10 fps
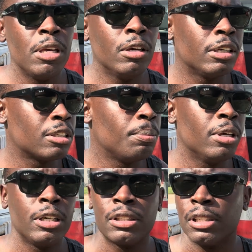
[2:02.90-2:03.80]
millions and
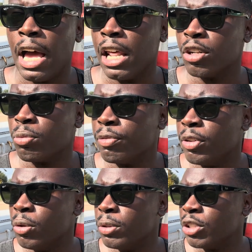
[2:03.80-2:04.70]
millions of dollars
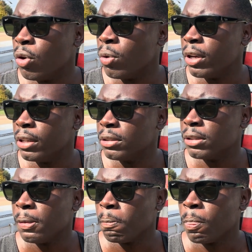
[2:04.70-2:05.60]
reviewing toys.
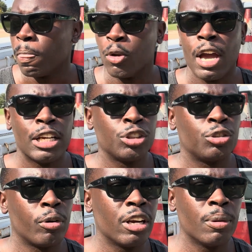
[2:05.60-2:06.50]
You got
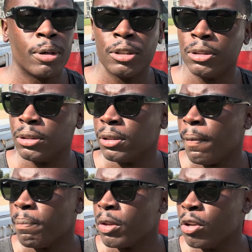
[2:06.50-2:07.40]
streamers,
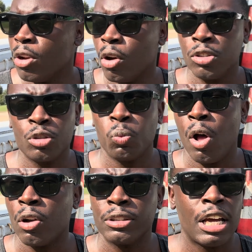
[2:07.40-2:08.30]
just
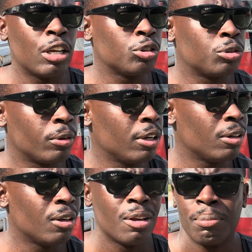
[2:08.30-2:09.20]
walking down the street
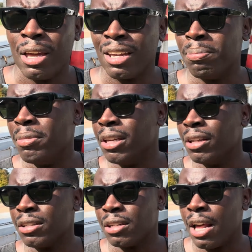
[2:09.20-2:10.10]
making
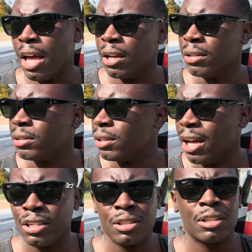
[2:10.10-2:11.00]
millions of dollars,
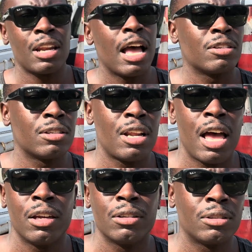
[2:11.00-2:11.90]
hundreds of thousands of
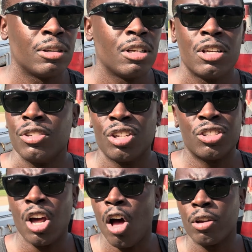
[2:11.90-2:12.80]
dollars,
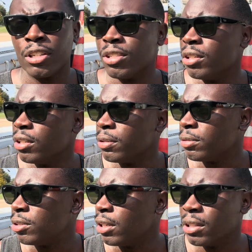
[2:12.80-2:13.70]
just talking to
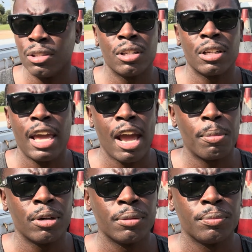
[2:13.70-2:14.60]
the
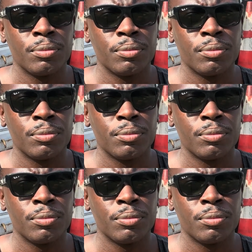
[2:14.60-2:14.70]
camera,